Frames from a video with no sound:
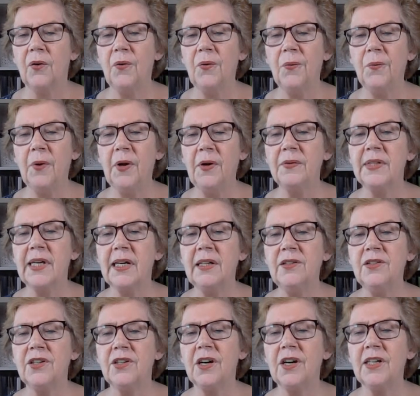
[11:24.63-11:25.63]
Oh, well
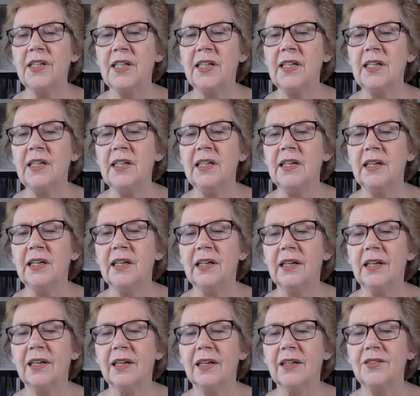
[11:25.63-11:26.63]
done, Jody.
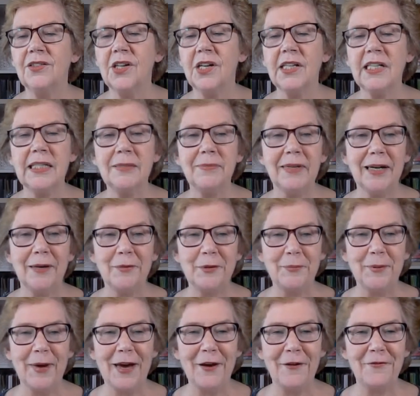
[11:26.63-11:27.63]
Jody's been
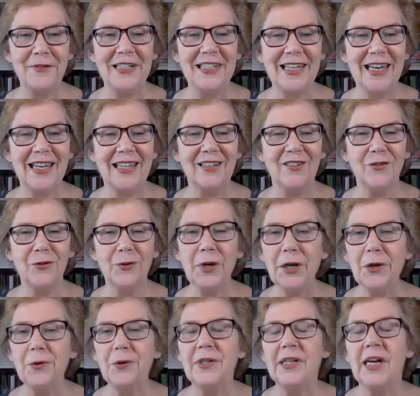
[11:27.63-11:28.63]
able to pay off a debt.
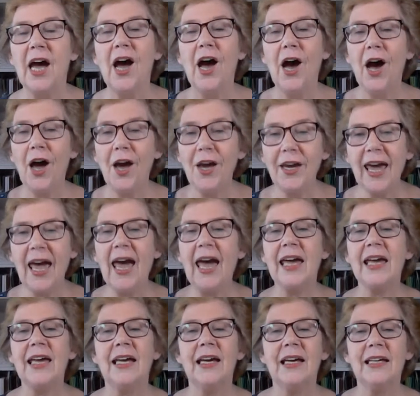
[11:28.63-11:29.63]
Very good.
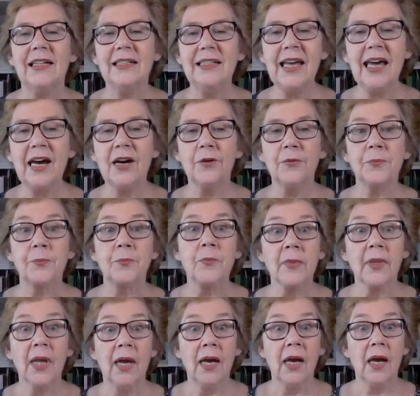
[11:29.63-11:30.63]
Okay, now
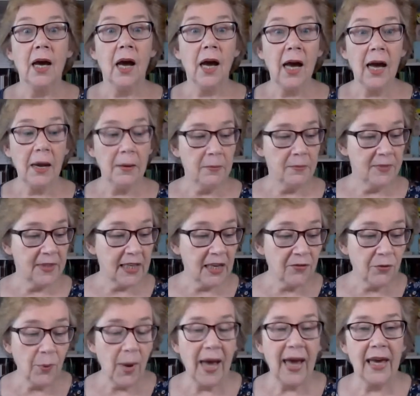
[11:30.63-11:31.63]
um, the
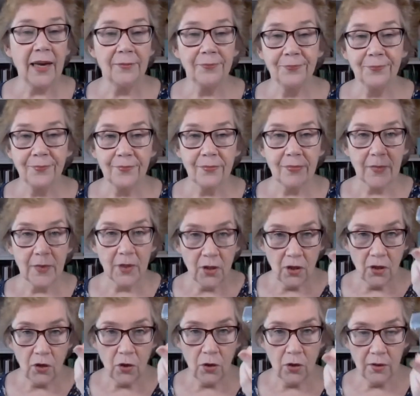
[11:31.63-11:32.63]
giveaway.
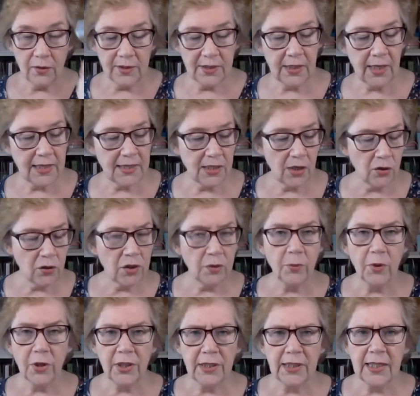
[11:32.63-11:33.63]
Did I tell
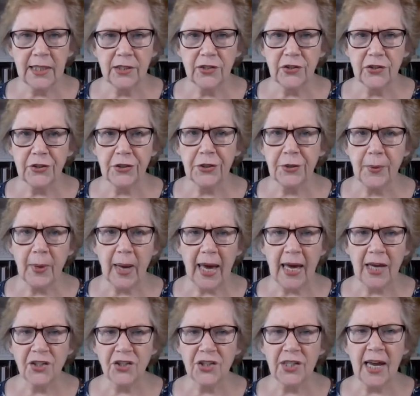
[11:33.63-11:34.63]
you what you need to do?
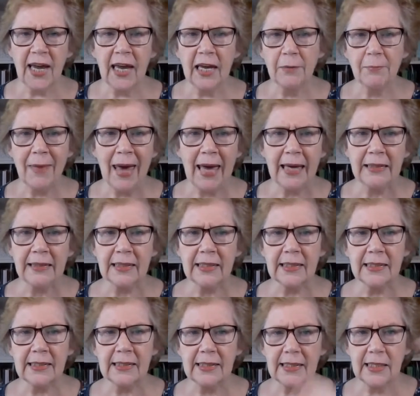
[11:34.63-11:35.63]
Hashtag
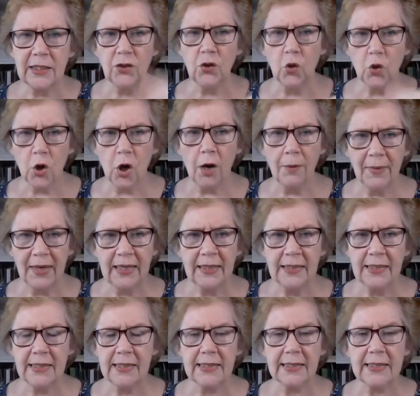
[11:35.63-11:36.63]
magnets in your
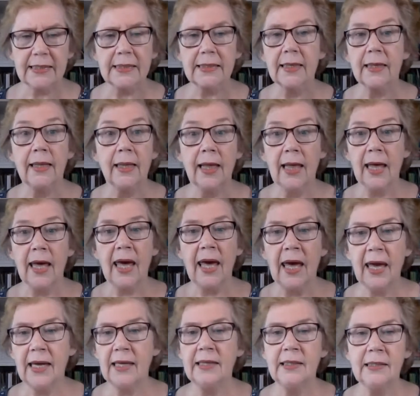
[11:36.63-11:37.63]
comments.
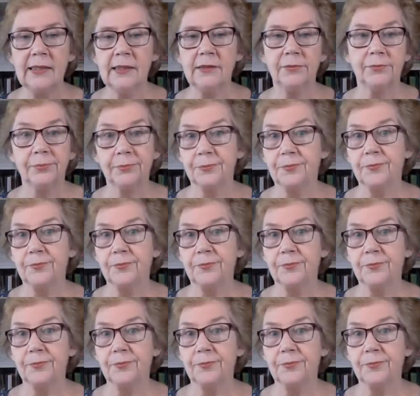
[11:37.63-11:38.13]
And